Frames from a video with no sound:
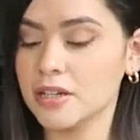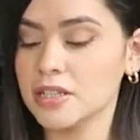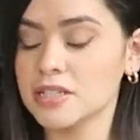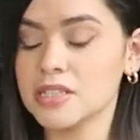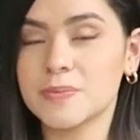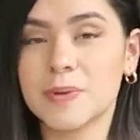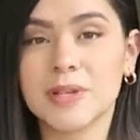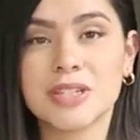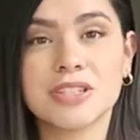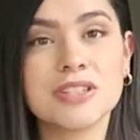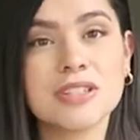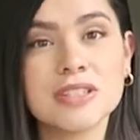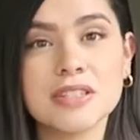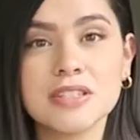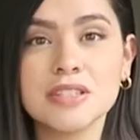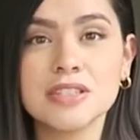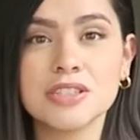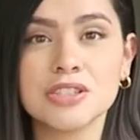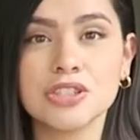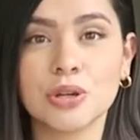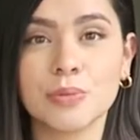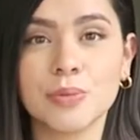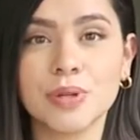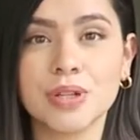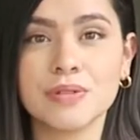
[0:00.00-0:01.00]
especially since
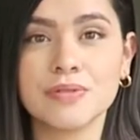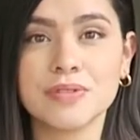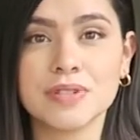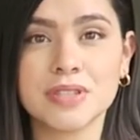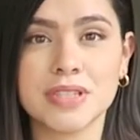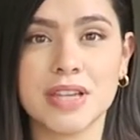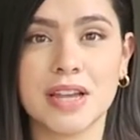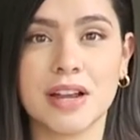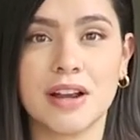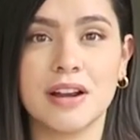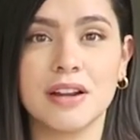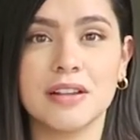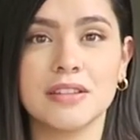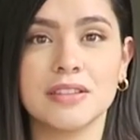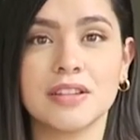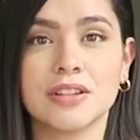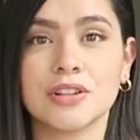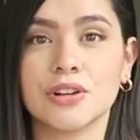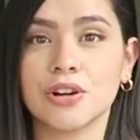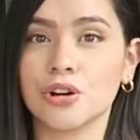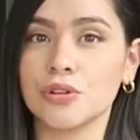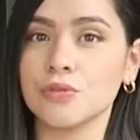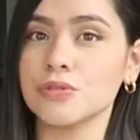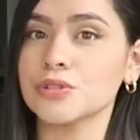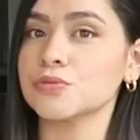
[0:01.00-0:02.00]
nobody was there and the
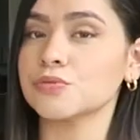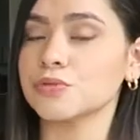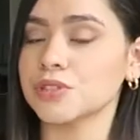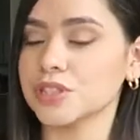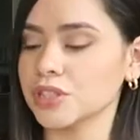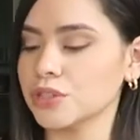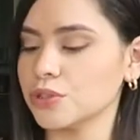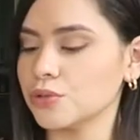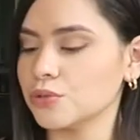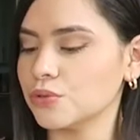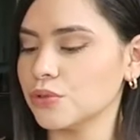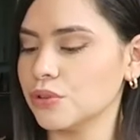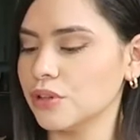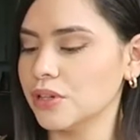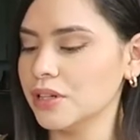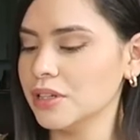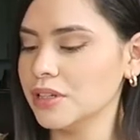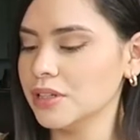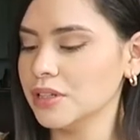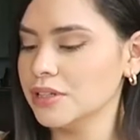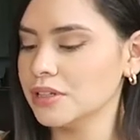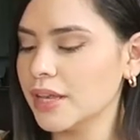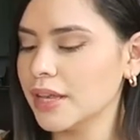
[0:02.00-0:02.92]
girl was really cool.